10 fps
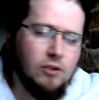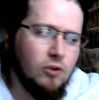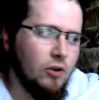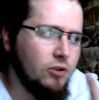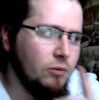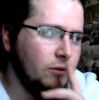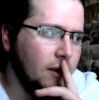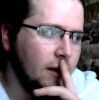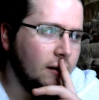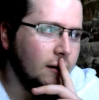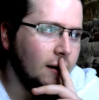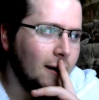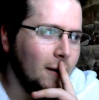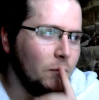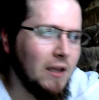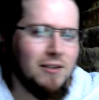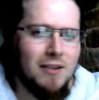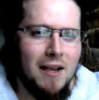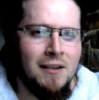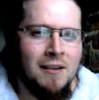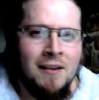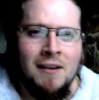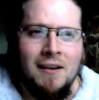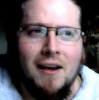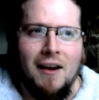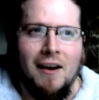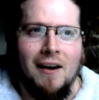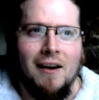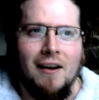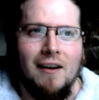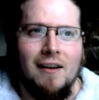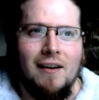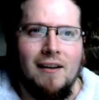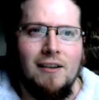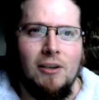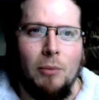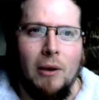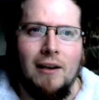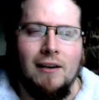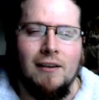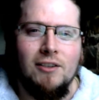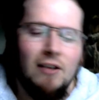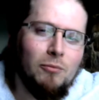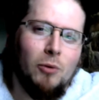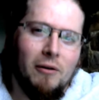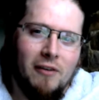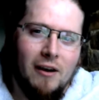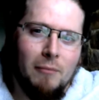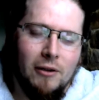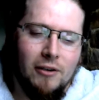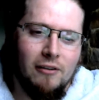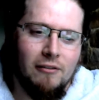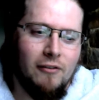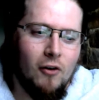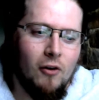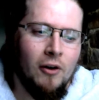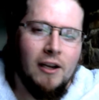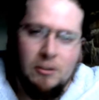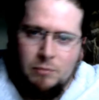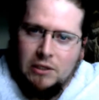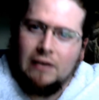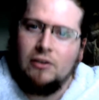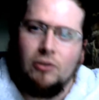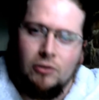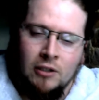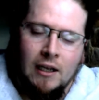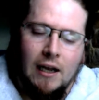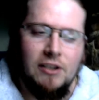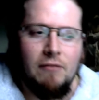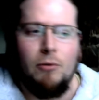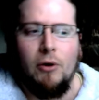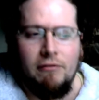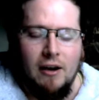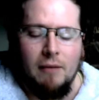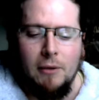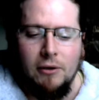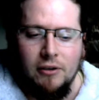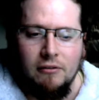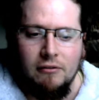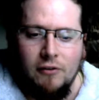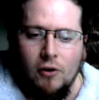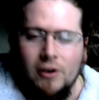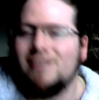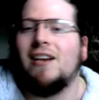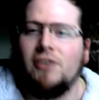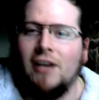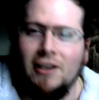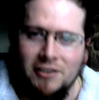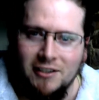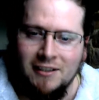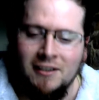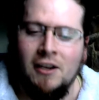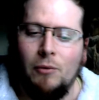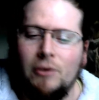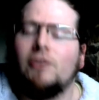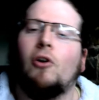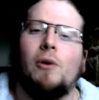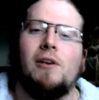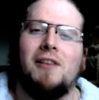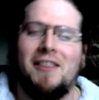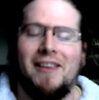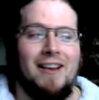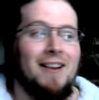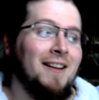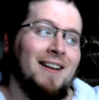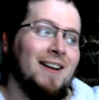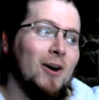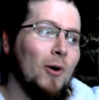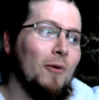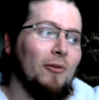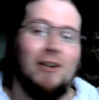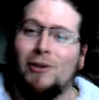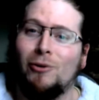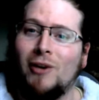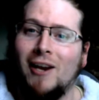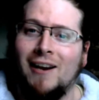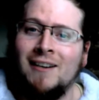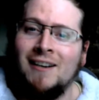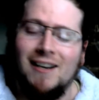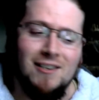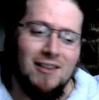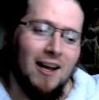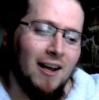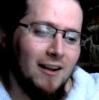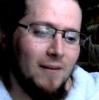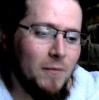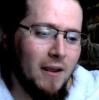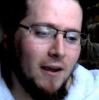I saw something that said you're paying 7.5 million for his potential and 7.5 million for his nationality, which is always the thing over in the UK, is that